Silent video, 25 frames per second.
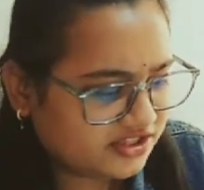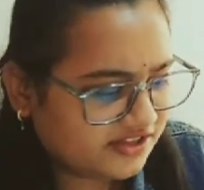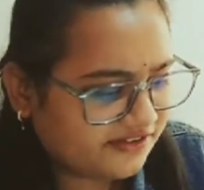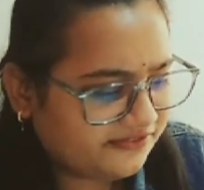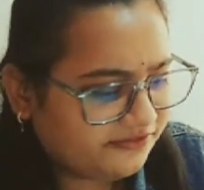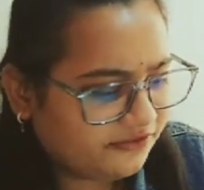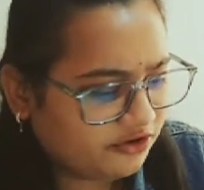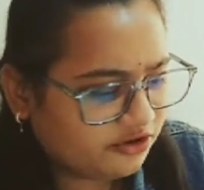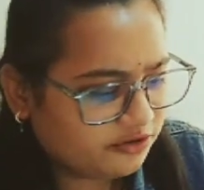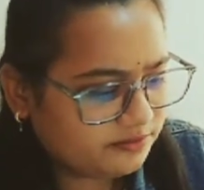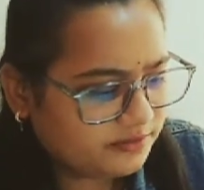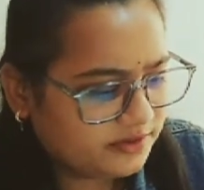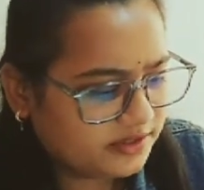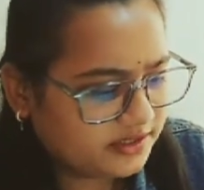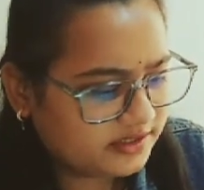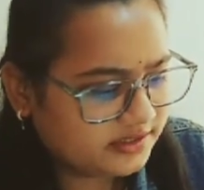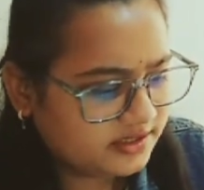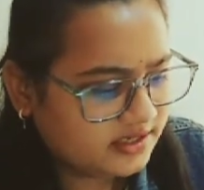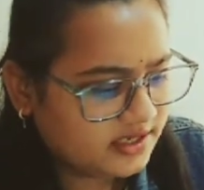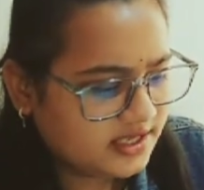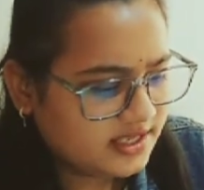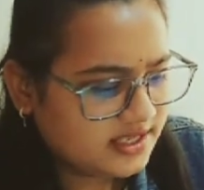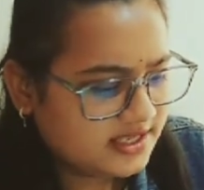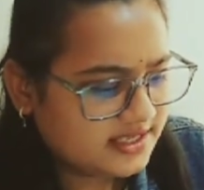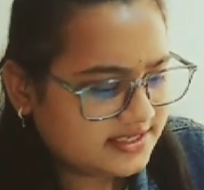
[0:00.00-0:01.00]
The
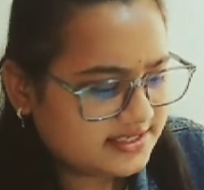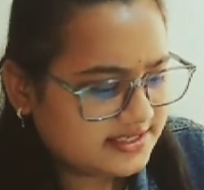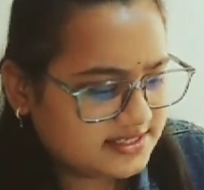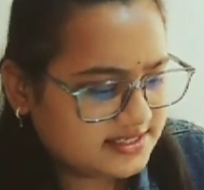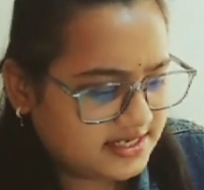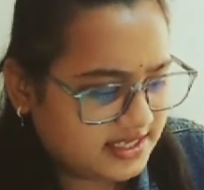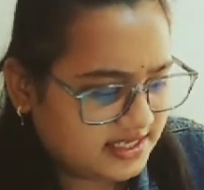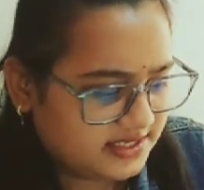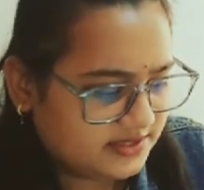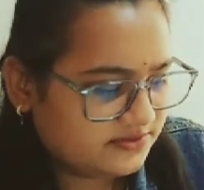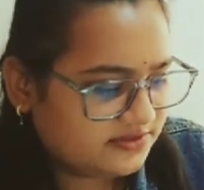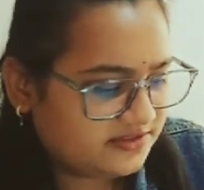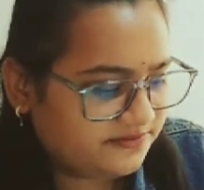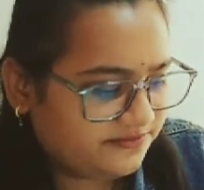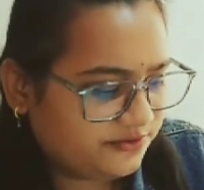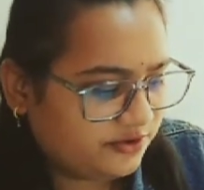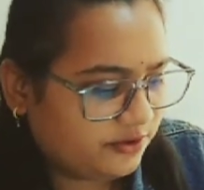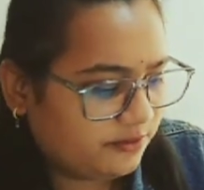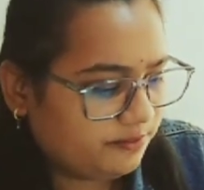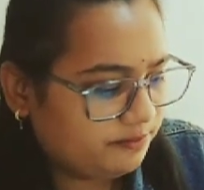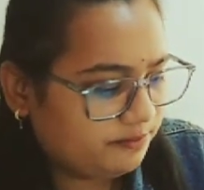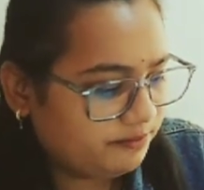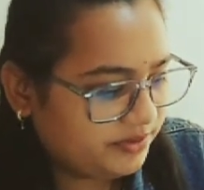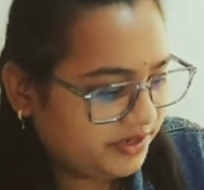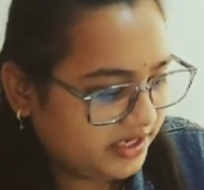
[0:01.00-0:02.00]
former slaves
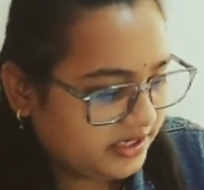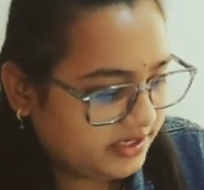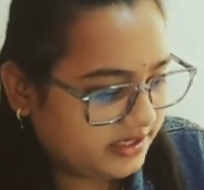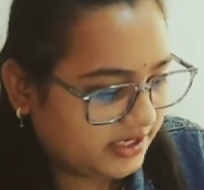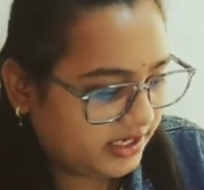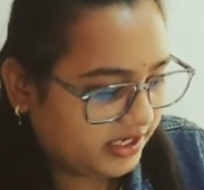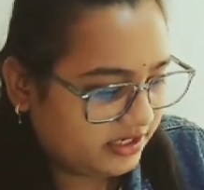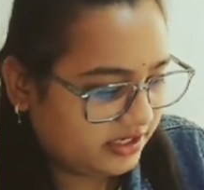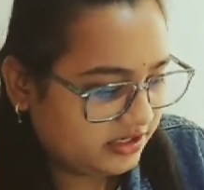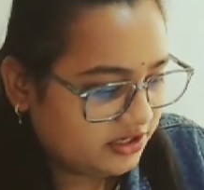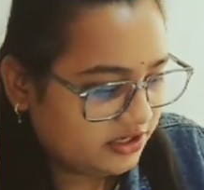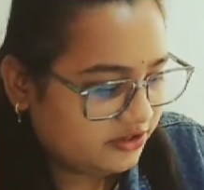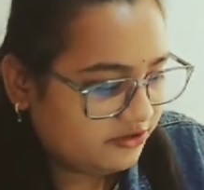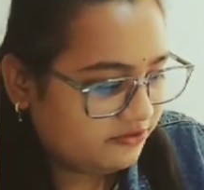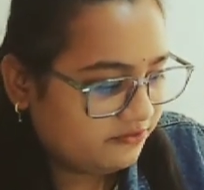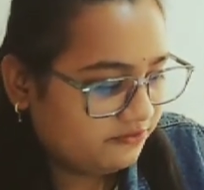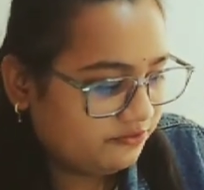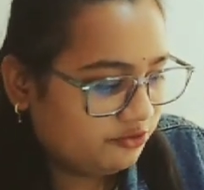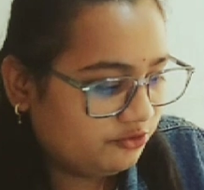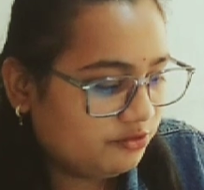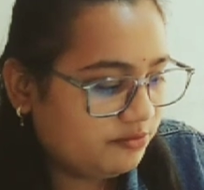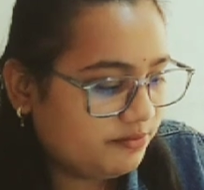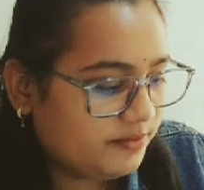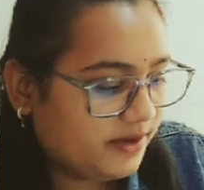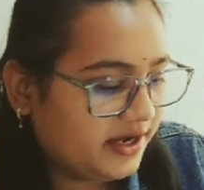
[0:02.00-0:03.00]
from Britain
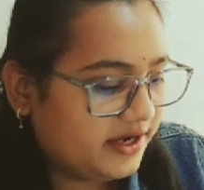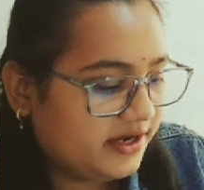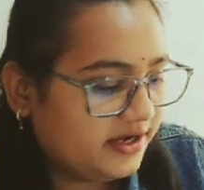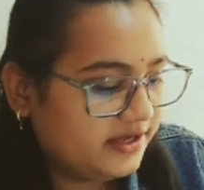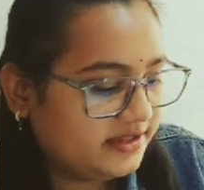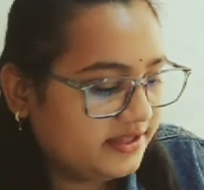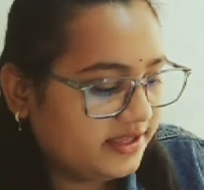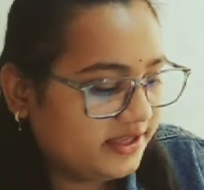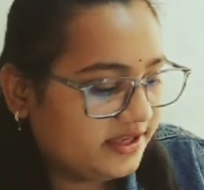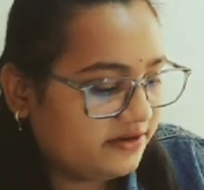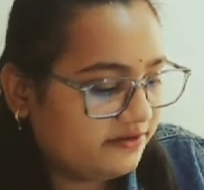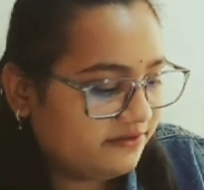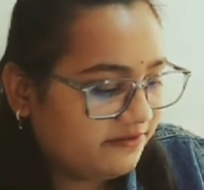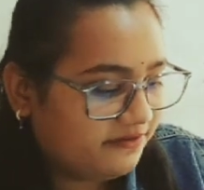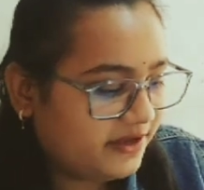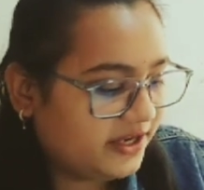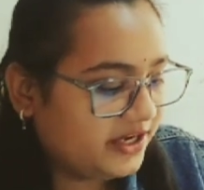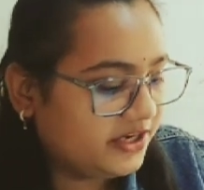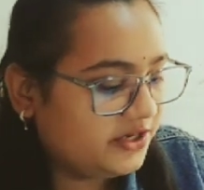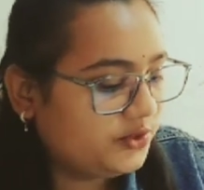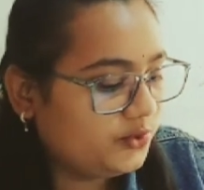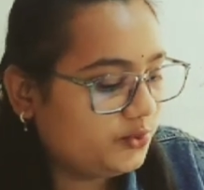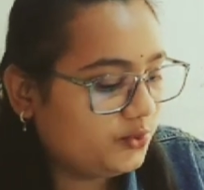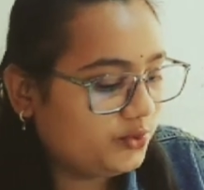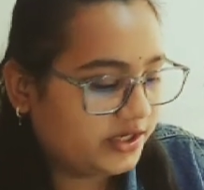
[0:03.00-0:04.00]
who made their
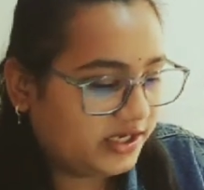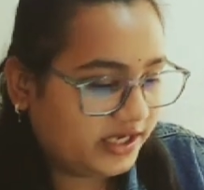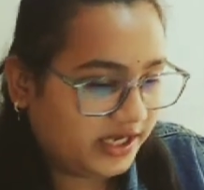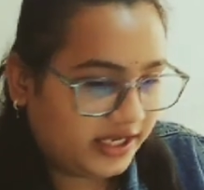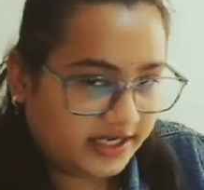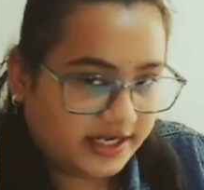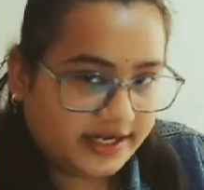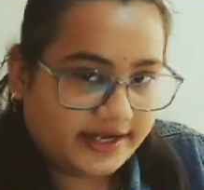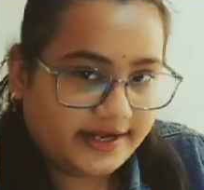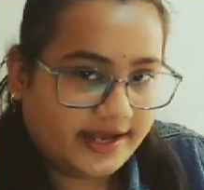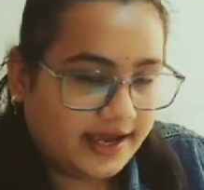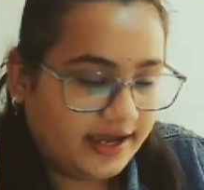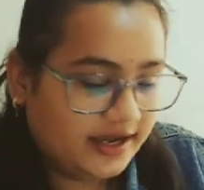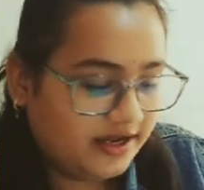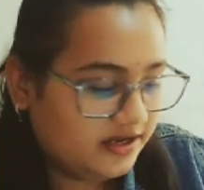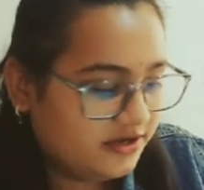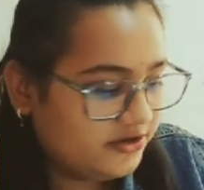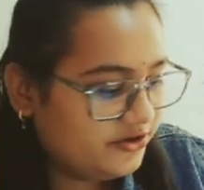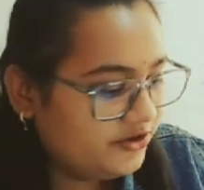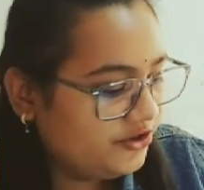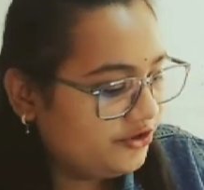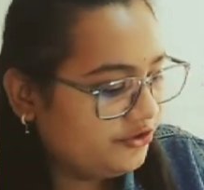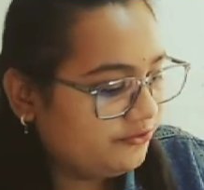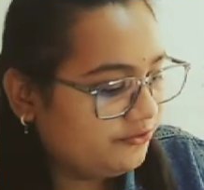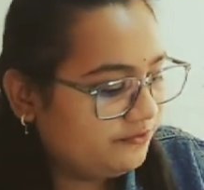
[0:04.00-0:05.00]
way to
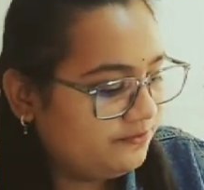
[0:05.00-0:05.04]
Canada